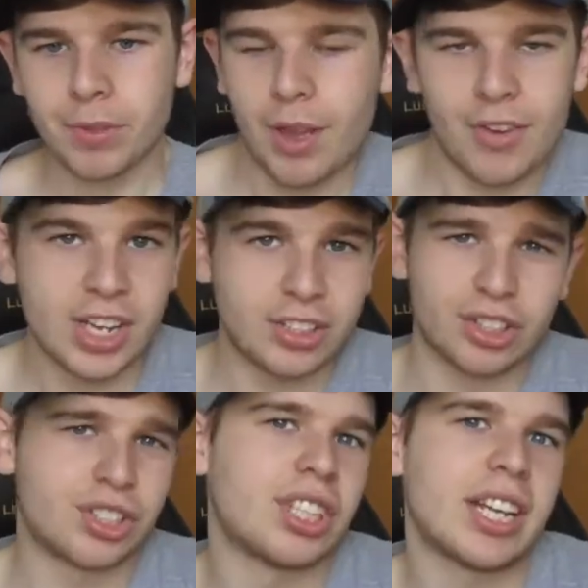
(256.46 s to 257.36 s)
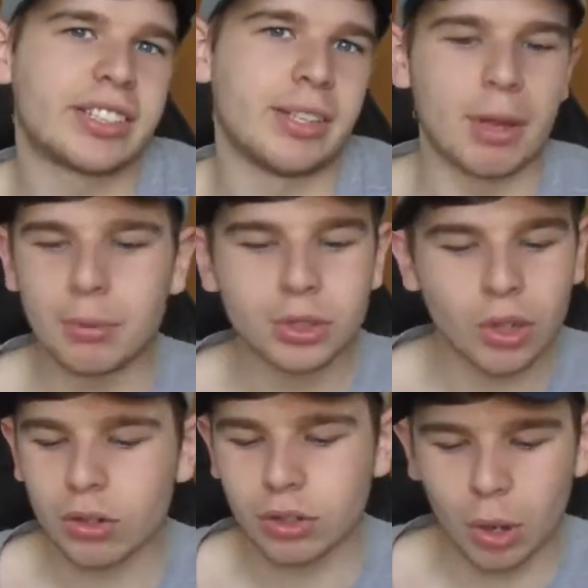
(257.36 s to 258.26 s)
And then they just sacked him. It was
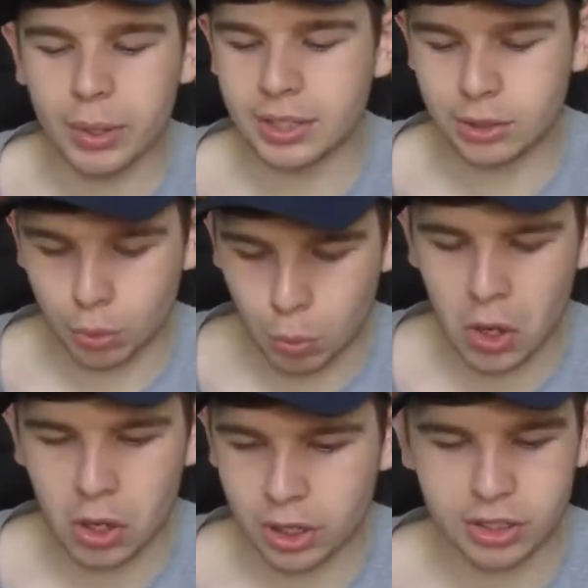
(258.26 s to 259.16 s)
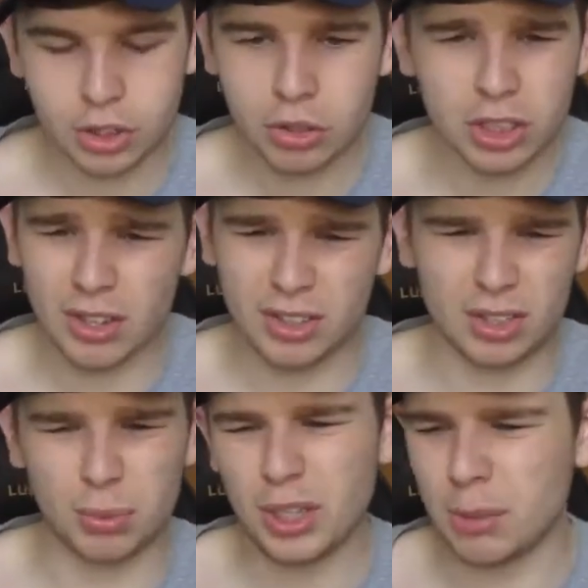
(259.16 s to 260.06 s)
not going to work. As soon as
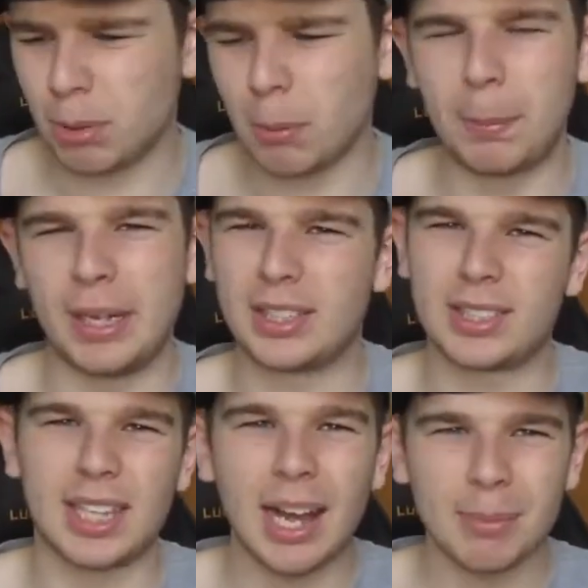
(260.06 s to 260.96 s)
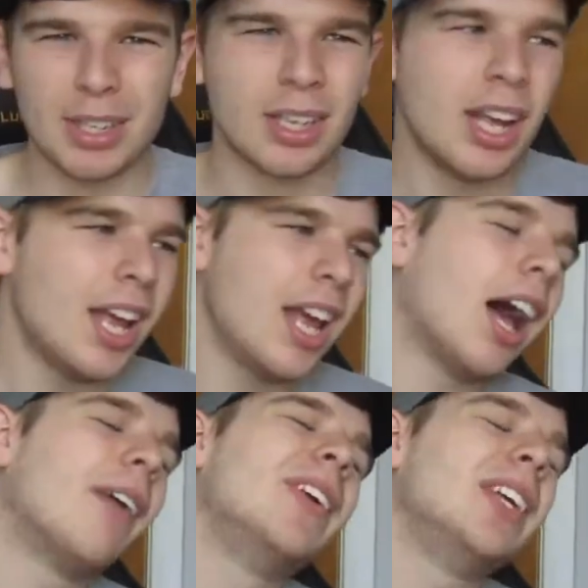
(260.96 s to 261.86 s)
when you put Big Sam in,
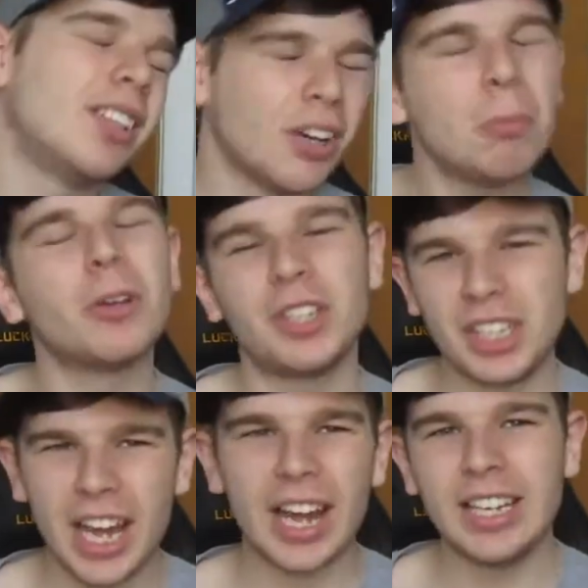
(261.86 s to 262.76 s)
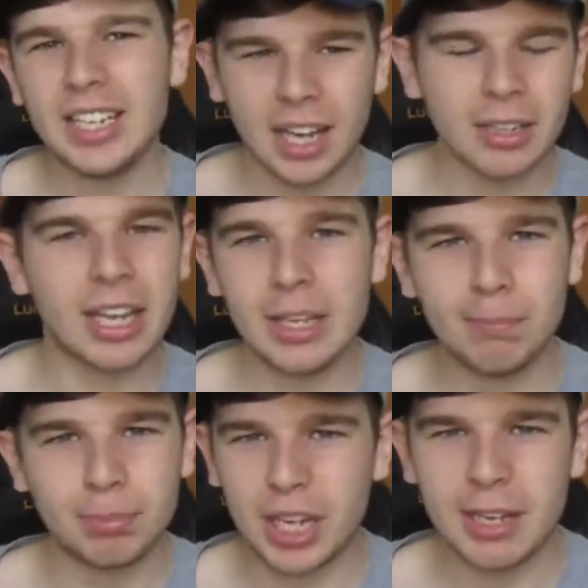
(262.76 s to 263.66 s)
I mean, come on, yeah, he can
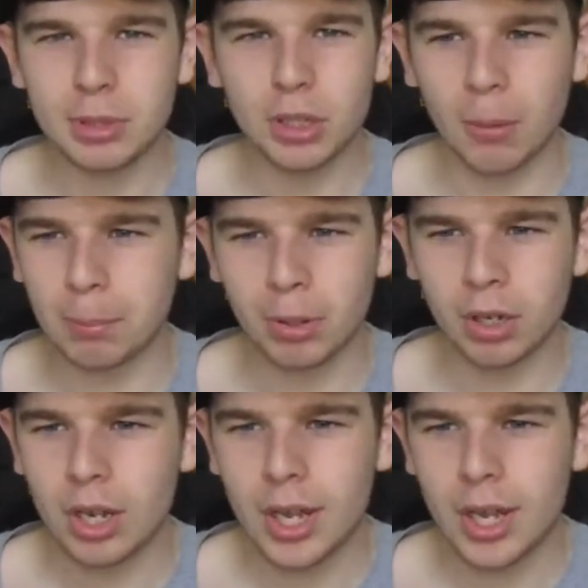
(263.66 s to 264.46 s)
keep teams up, but